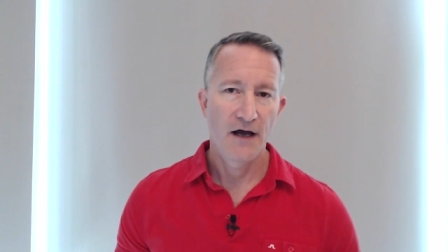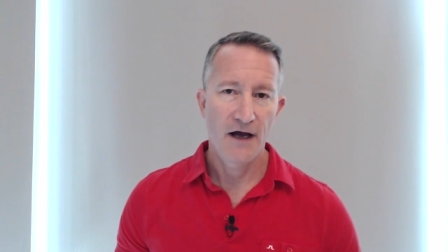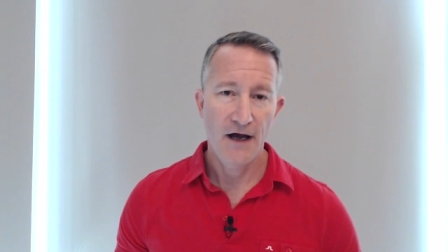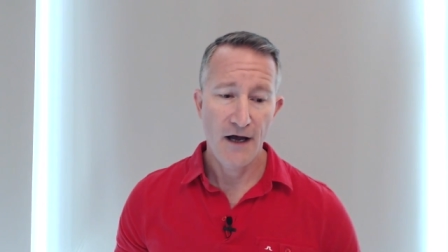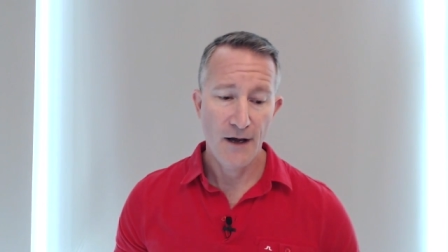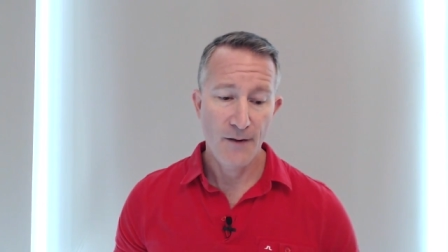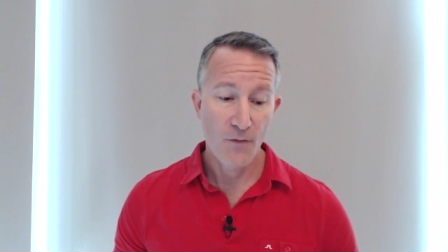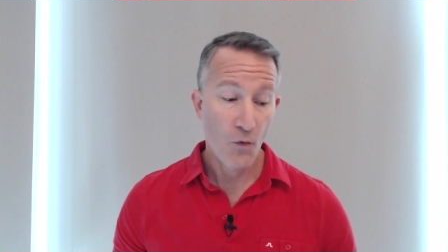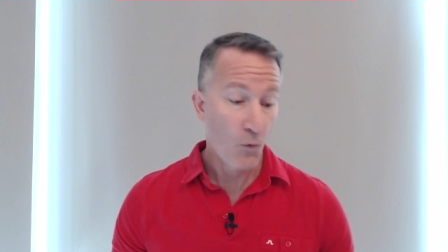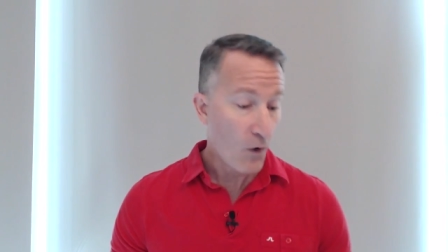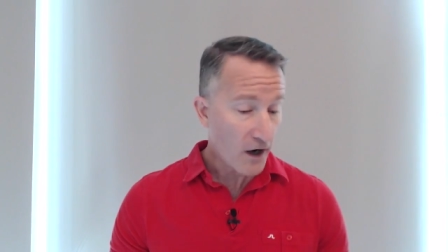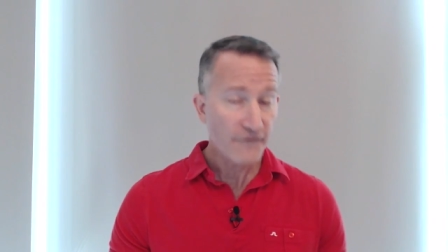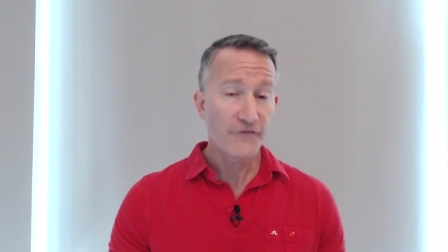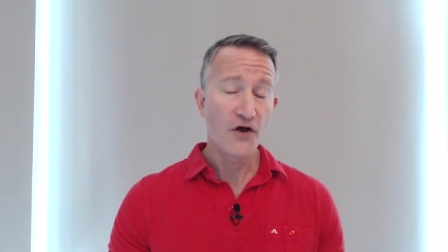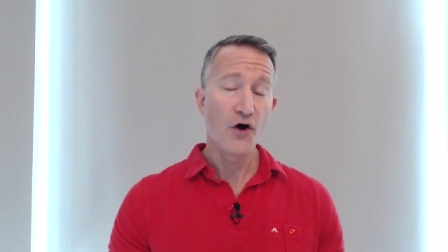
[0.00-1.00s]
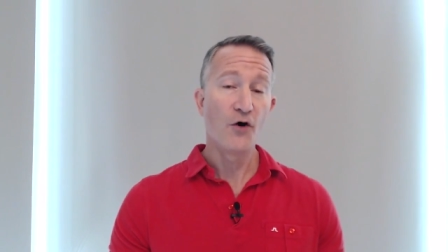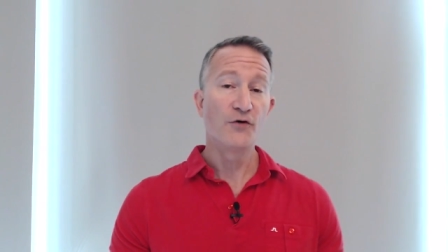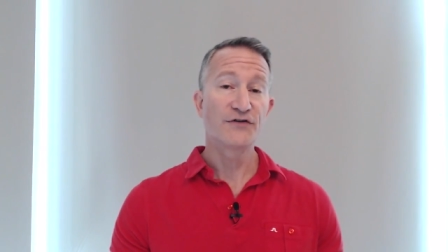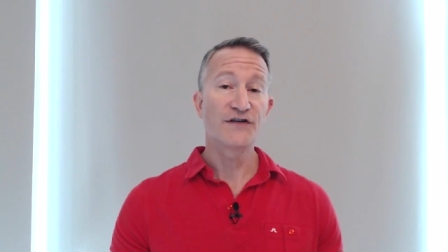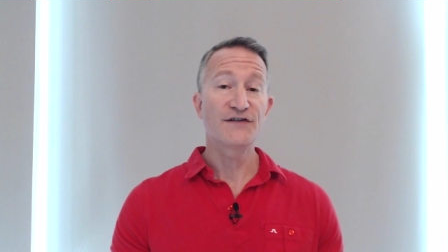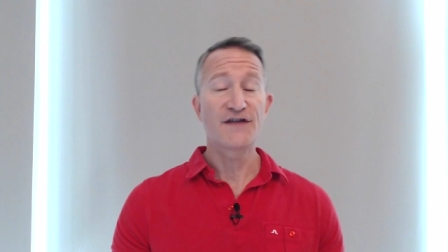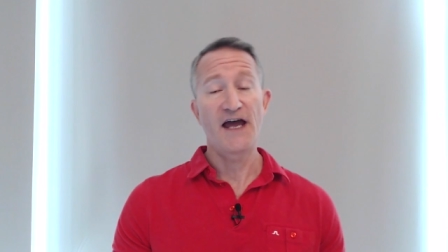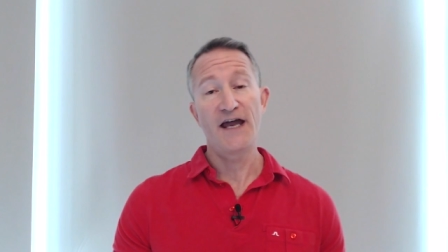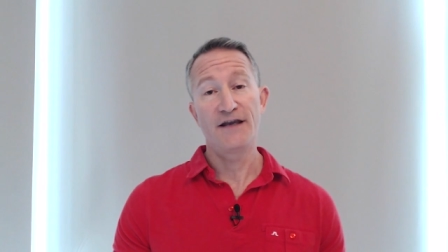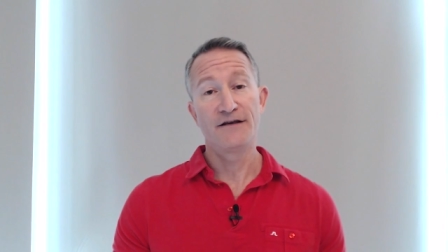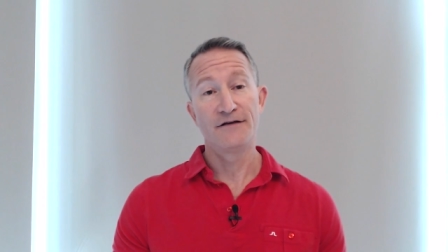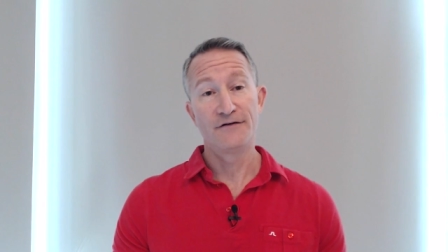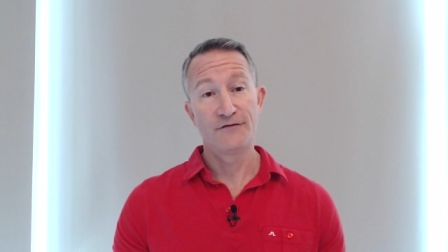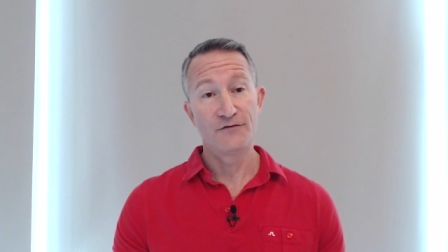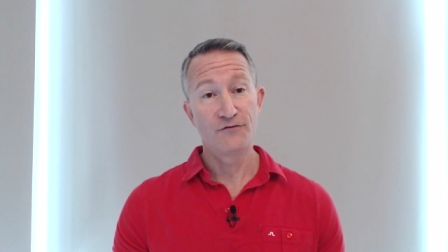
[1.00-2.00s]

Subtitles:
One of those is that